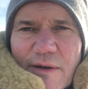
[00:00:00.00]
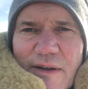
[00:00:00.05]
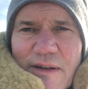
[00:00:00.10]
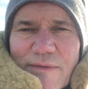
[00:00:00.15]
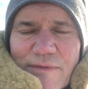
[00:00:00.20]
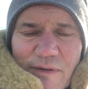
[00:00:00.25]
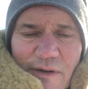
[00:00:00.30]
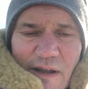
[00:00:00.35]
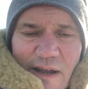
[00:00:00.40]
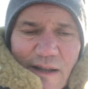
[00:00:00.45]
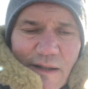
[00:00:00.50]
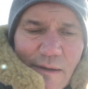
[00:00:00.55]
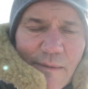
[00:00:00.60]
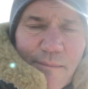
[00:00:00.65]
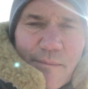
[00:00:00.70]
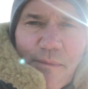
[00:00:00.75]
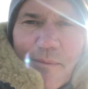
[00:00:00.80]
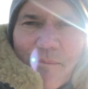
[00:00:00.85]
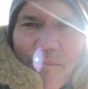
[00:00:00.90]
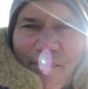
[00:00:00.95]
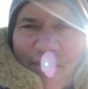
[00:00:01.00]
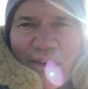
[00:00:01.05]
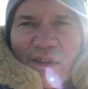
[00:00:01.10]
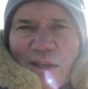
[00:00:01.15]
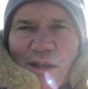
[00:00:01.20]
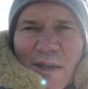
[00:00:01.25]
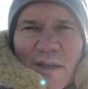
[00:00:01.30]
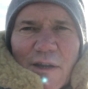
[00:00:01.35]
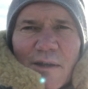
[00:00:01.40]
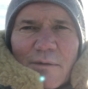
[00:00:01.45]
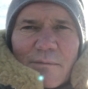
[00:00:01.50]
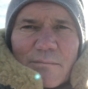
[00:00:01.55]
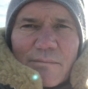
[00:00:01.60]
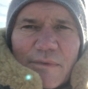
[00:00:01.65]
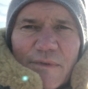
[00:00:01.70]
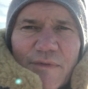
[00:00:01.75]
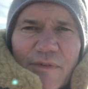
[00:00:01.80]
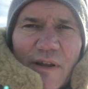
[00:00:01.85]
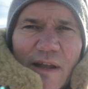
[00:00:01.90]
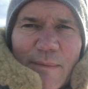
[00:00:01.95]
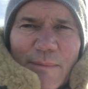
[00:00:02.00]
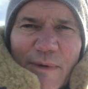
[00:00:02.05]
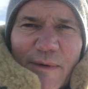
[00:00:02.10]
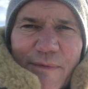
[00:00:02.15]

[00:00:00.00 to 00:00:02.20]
And if you like them, you know, if you like my